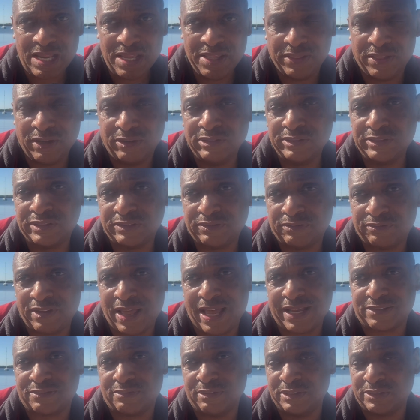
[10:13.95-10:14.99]
those
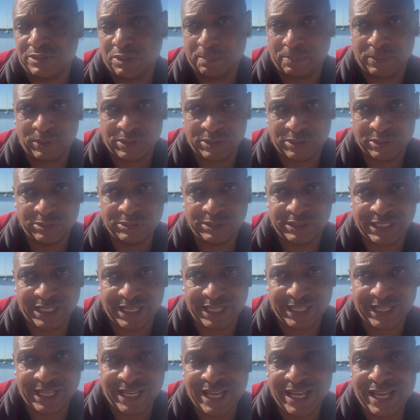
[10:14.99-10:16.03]
factories are
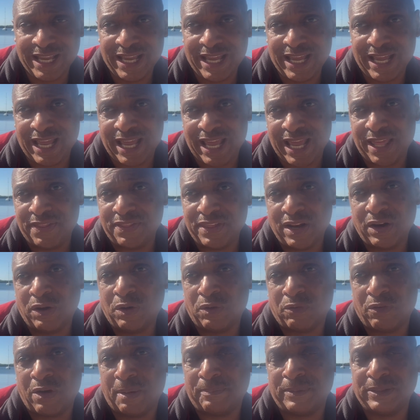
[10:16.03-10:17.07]
producing and they
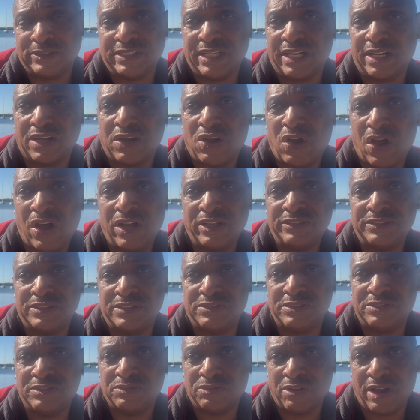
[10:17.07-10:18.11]
don't represent a cost
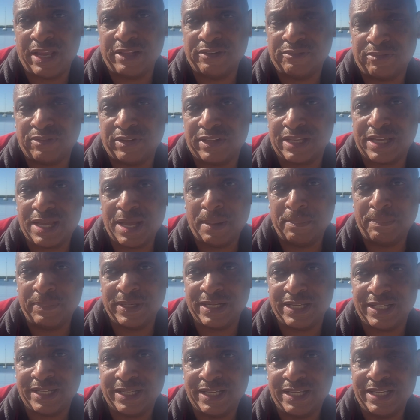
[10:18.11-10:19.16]
drain for the
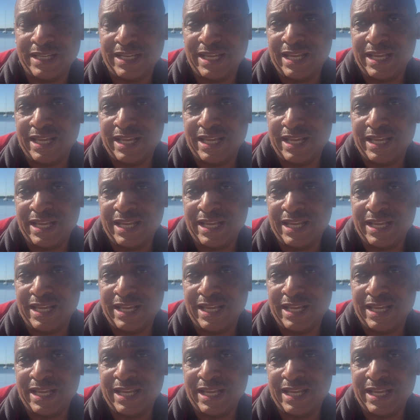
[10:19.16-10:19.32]
company.